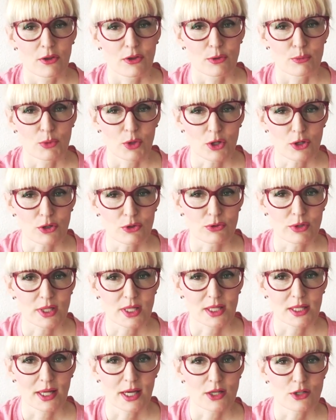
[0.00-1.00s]
The mercury
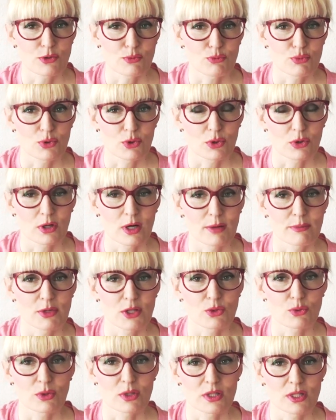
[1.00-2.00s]
chelation program
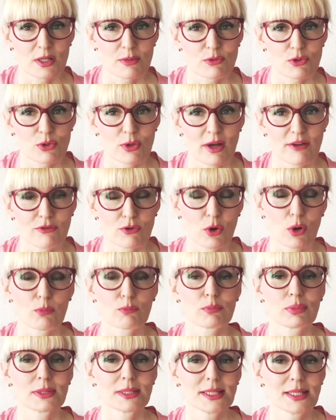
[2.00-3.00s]
is what seems to have
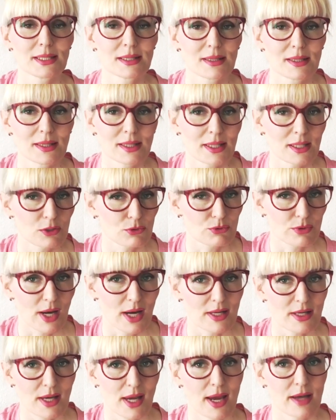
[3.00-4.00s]
completely
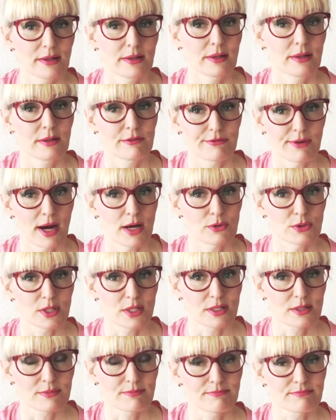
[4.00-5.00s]
eradicated the
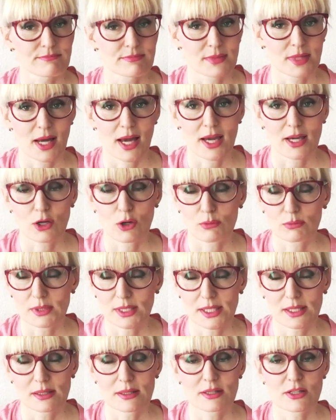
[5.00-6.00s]
virus. I
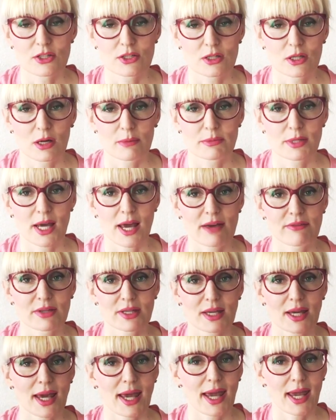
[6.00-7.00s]
completely stopped
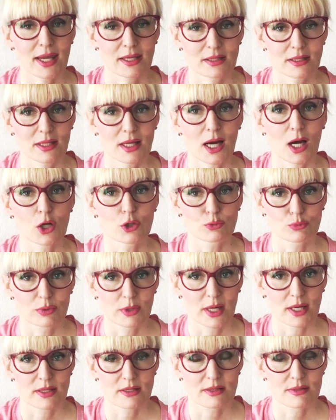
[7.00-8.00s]
having any
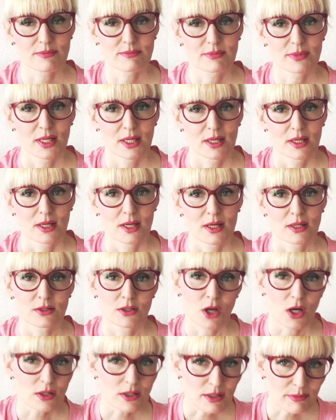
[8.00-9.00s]
outbreaks.
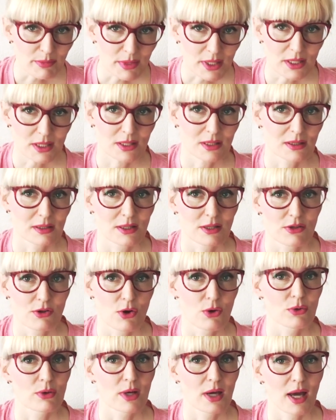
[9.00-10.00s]
Not immediately
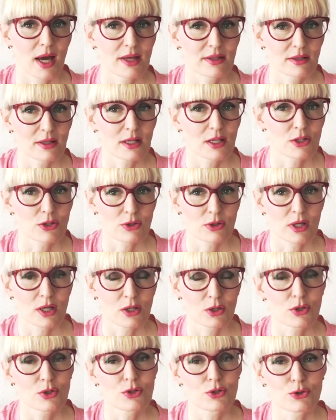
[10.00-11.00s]
though. I think it took a
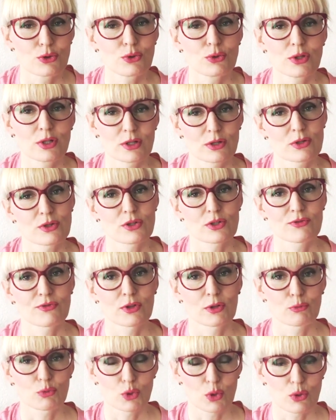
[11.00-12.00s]
good 2 years for
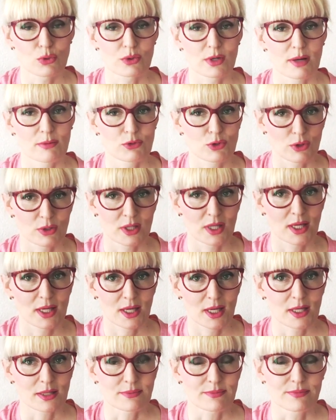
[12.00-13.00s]
the program to kick
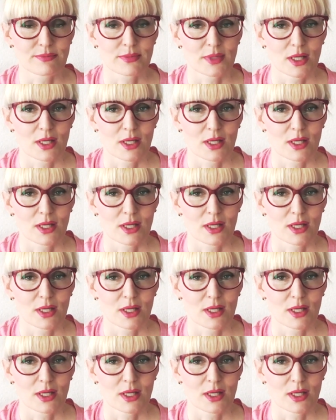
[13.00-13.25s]
in.